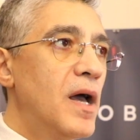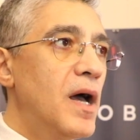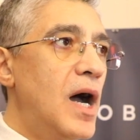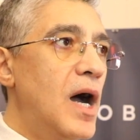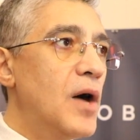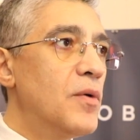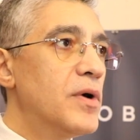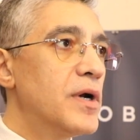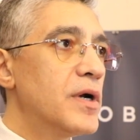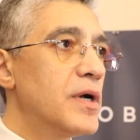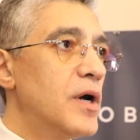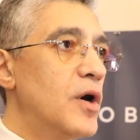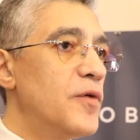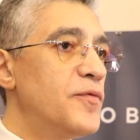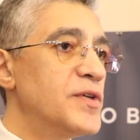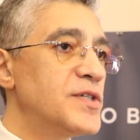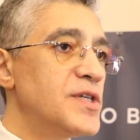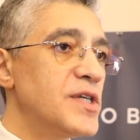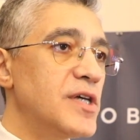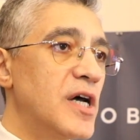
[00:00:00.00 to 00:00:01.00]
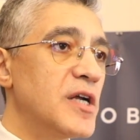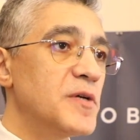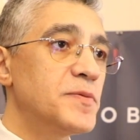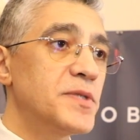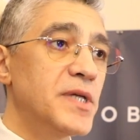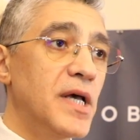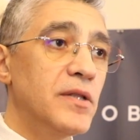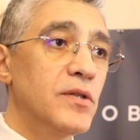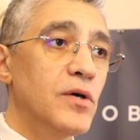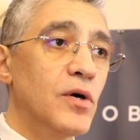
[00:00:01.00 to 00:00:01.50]
Our offices are
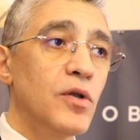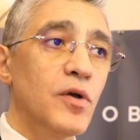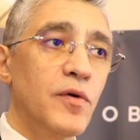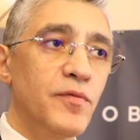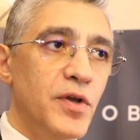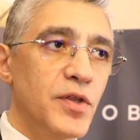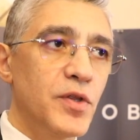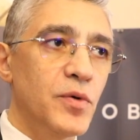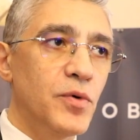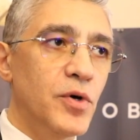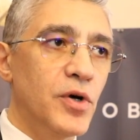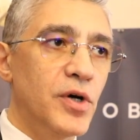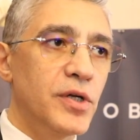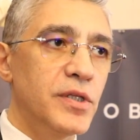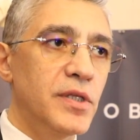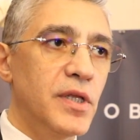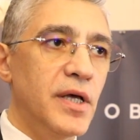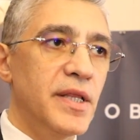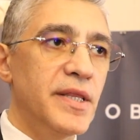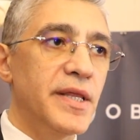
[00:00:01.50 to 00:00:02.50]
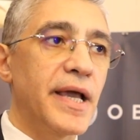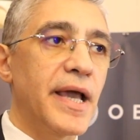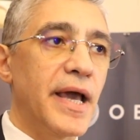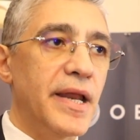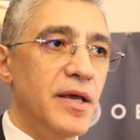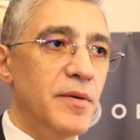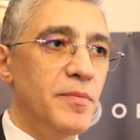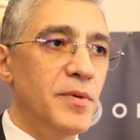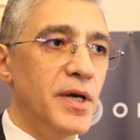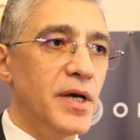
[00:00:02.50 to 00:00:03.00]
spread all over the world, in the
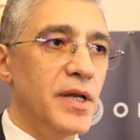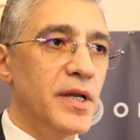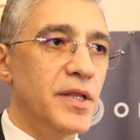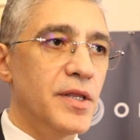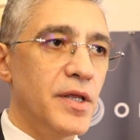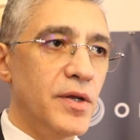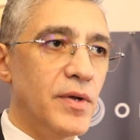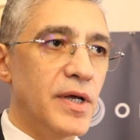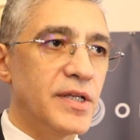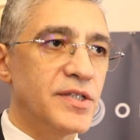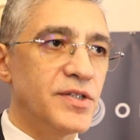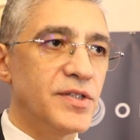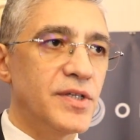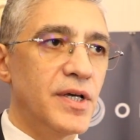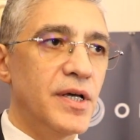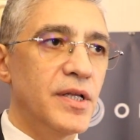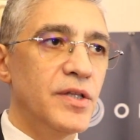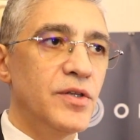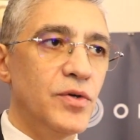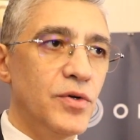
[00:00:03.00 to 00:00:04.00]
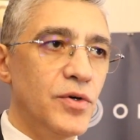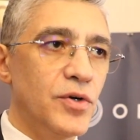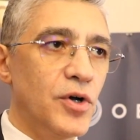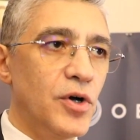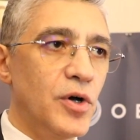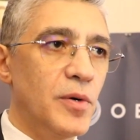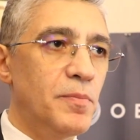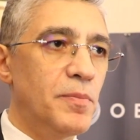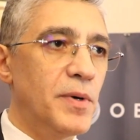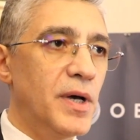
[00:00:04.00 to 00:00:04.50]
Caribbean, in the United States,
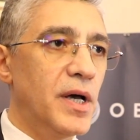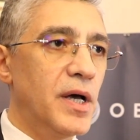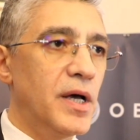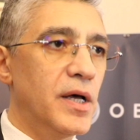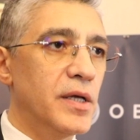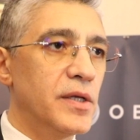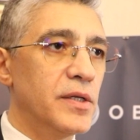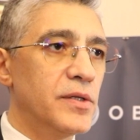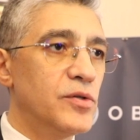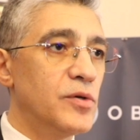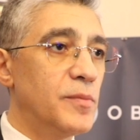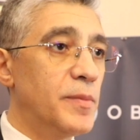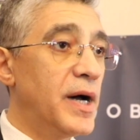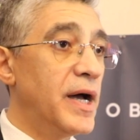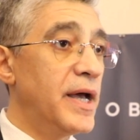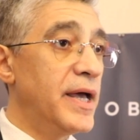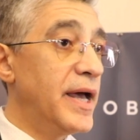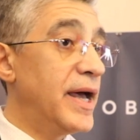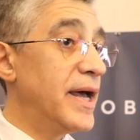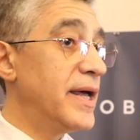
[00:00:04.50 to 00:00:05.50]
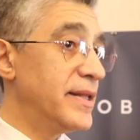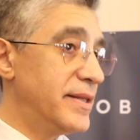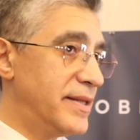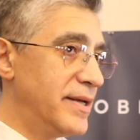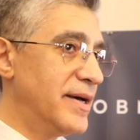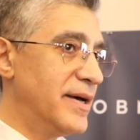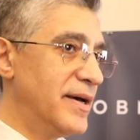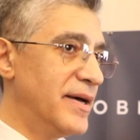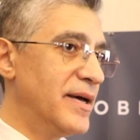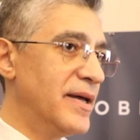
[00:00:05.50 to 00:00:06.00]
Europe, Dubai, and
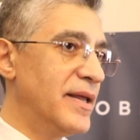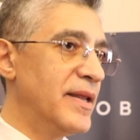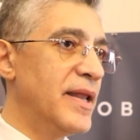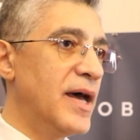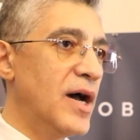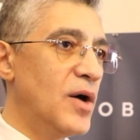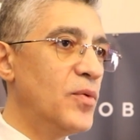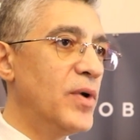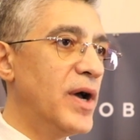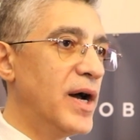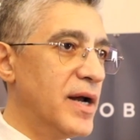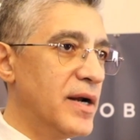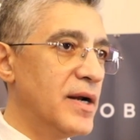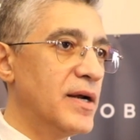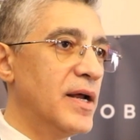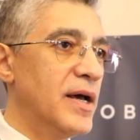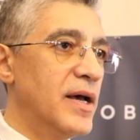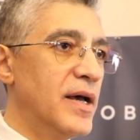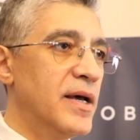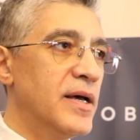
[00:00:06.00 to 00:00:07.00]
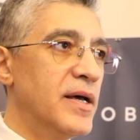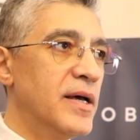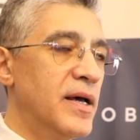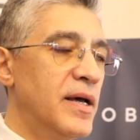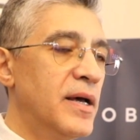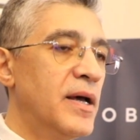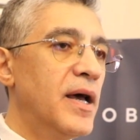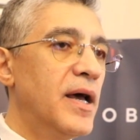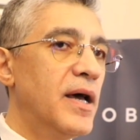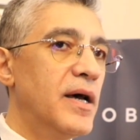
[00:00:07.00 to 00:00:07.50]
now we are
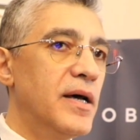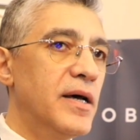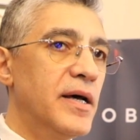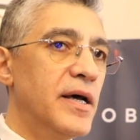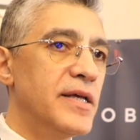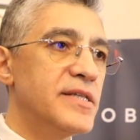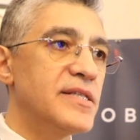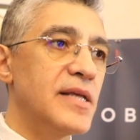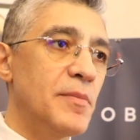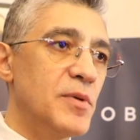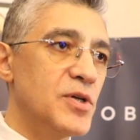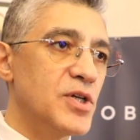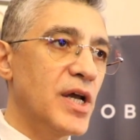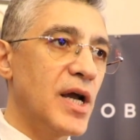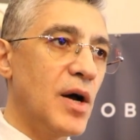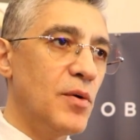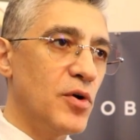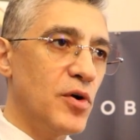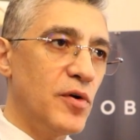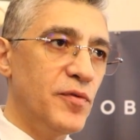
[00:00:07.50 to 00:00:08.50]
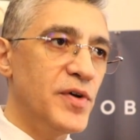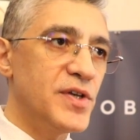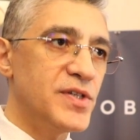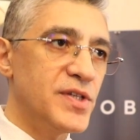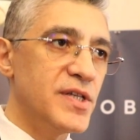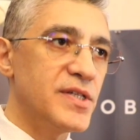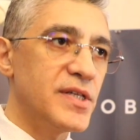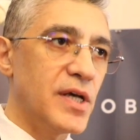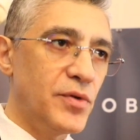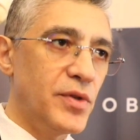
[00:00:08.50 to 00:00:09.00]
establishing our
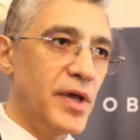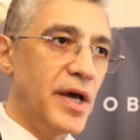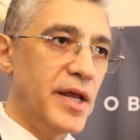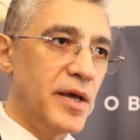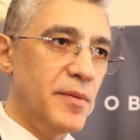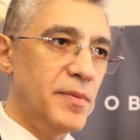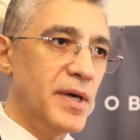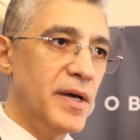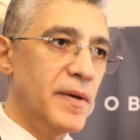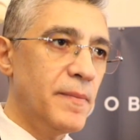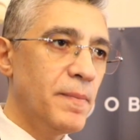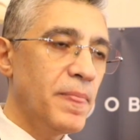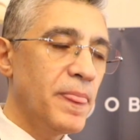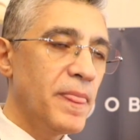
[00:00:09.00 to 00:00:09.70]
office in Saudi Arabia.